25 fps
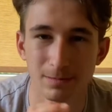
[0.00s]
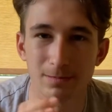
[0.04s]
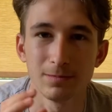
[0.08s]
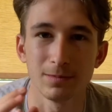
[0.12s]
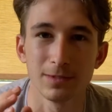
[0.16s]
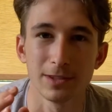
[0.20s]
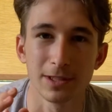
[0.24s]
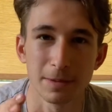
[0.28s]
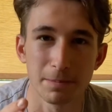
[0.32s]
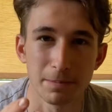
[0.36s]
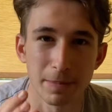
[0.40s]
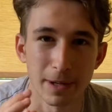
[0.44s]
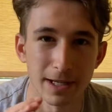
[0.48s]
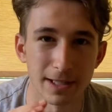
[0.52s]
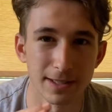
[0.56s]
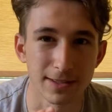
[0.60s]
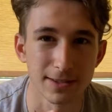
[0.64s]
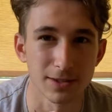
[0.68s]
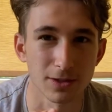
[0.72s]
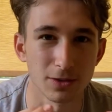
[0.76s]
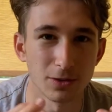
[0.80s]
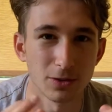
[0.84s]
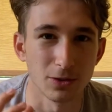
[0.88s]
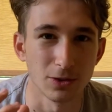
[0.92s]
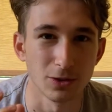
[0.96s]
depends
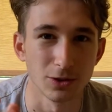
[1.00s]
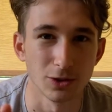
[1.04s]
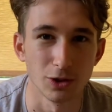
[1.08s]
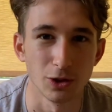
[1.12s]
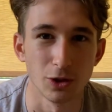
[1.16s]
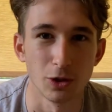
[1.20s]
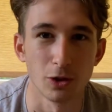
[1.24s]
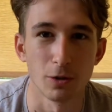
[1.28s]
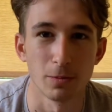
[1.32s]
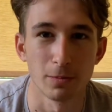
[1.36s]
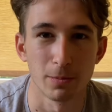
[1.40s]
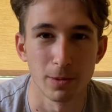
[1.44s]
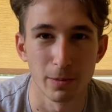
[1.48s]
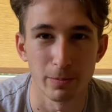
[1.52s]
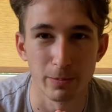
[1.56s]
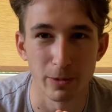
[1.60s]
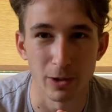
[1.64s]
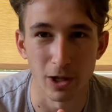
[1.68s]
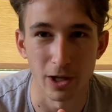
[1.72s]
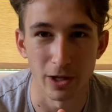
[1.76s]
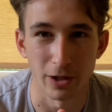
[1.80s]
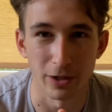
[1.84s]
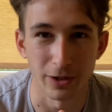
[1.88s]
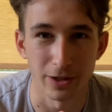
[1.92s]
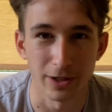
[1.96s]
on your
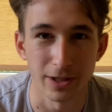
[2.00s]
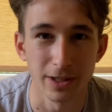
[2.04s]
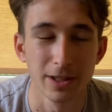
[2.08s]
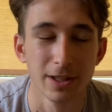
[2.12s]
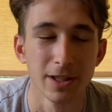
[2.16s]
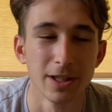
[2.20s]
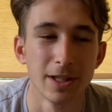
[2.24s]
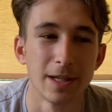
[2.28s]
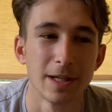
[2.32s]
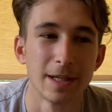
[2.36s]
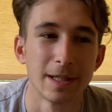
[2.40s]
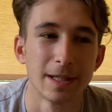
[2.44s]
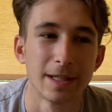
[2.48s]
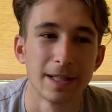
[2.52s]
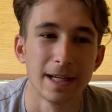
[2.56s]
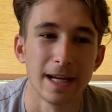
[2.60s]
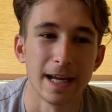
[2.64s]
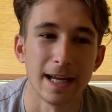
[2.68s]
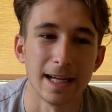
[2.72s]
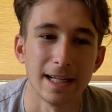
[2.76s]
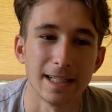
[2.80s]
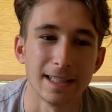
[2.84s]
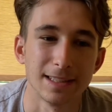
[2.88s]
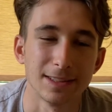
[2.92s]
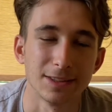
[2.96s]
popularity
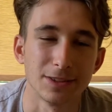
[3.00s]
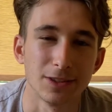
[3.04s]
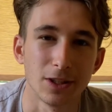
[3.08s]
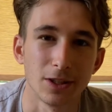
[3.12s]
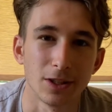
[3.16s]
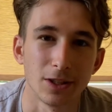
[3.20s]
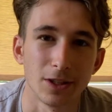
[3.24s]
and